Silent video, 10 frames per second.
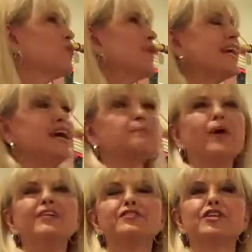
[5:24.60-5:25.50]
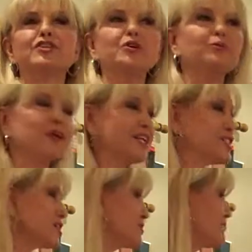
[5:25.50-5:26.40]
We embraced a new
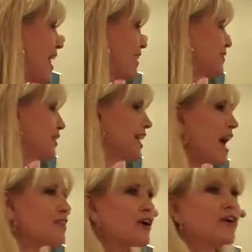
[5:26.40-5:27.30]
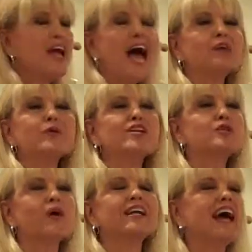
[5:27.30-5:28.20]
religious faith together, and we
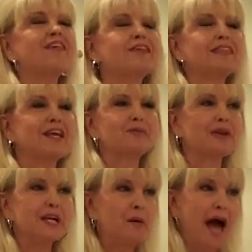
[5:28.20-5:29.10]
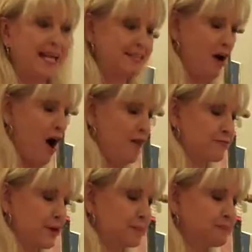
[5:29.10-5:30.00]
enjoyed everything Reno had to
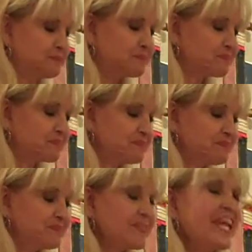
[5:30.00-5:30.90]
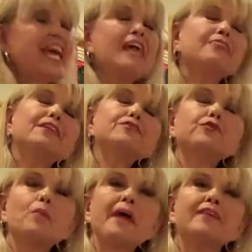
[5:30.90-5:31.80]
offer. This
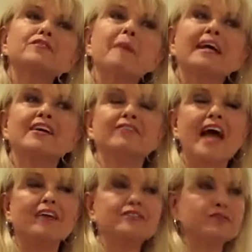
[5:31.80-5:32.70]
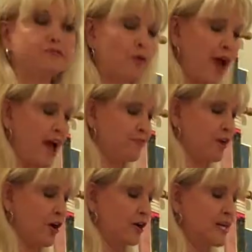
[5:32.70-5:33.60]
romance might have lasted
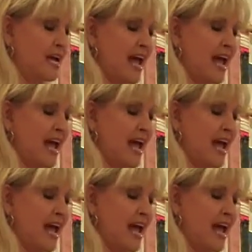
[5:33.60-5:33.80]
forever,